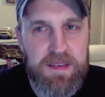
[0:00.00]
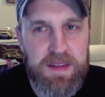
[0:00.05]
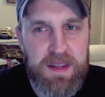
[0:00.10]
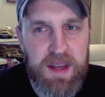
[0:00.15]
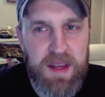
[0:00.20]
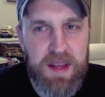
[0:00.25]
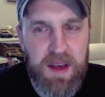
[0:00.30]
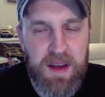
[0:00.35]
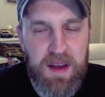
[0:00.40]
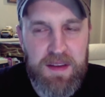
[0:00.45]

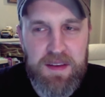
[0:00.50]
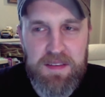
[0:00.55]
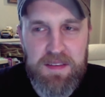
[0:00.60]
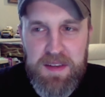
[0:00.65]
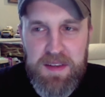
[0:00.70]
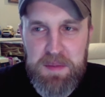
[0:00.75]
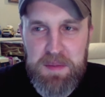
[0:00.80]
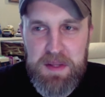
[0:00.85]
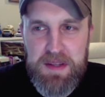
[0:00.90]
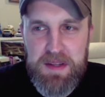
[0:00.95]
Yeah,
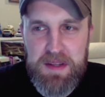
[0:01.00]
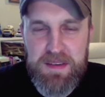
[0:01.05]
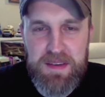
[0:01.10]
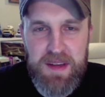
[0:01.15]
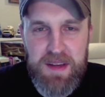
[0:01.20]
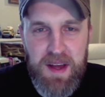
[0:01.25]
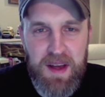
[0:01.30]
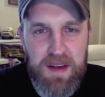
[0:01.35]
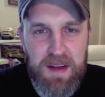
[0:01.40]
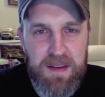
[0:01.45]
definitely. I mean,
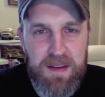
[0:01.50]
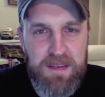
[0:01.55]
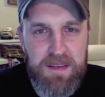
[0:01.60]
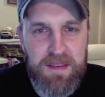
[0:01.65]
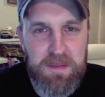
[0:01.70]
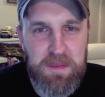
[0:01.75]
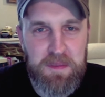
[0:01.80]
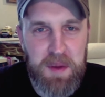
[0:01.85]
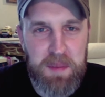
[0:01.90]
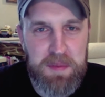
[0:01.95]

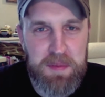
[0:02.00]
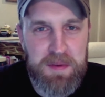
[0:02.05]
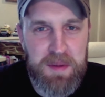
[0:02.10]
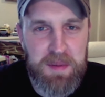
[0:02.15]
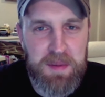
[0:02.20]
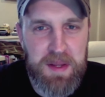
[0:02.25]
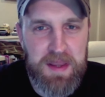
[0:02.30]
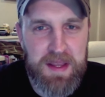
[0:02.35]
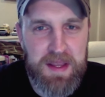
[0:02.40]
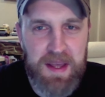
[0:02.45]
Kyle
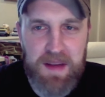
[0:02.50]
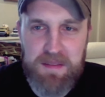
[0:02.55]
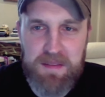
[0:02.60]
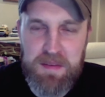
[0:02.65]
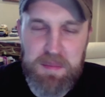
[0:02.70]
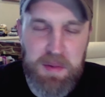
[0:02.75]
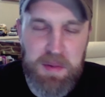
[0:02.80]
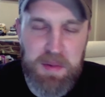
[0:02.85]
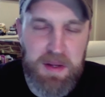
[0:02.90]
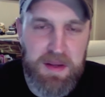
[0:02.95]
Webster, I think
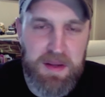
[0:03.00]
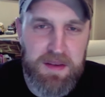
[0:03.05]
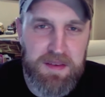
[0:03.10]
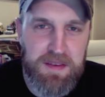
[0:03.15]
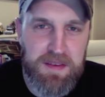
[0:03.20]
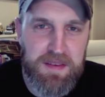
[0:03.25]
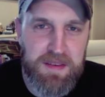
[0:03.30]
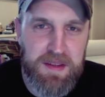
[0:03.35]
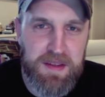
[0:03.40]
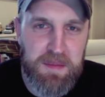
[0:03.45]
everybody
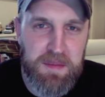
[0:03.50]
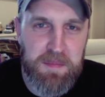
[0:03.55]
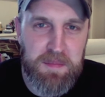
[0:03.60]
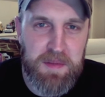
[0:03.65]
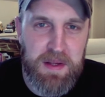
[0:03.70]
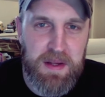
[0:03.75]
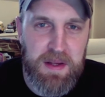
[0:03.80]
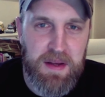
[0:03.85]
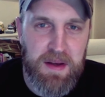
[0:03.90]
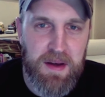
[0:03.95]
uses
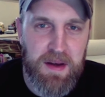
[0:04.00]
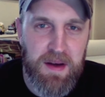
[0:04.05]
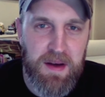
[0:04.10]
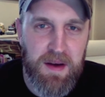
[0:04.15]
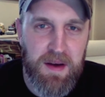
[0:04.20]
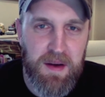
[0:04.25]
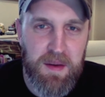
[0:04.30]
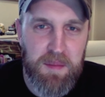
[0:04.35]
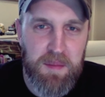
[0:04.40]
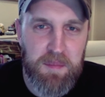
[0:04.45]
him.
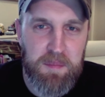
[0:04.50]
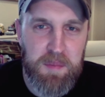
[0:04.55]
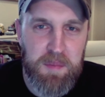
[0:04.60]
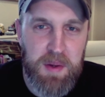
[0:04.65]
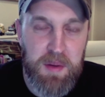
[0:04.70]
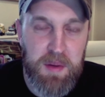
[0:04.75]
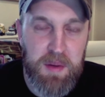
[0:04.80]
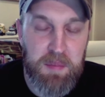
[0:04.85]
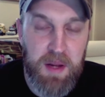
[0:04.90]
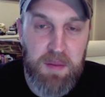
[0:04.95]

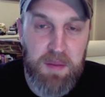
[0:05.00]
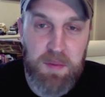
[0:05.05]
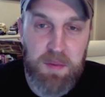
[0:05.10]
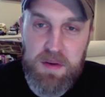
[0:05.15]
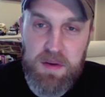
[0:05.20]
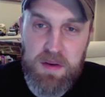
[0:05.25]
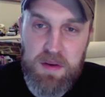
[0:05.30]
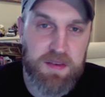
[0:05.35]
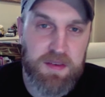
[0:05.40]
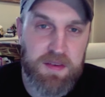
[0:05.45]
But Brad
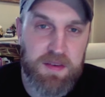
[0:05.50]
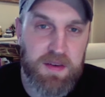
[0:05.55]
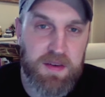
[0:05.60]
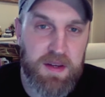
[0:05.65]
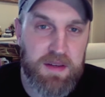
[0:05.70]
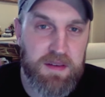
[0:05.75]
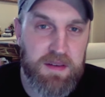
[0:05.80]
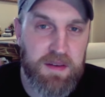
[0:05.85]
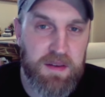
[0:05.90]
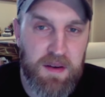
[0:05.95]
Woodard also
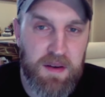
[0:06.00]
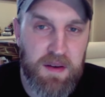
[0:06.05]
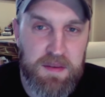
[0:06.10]
has an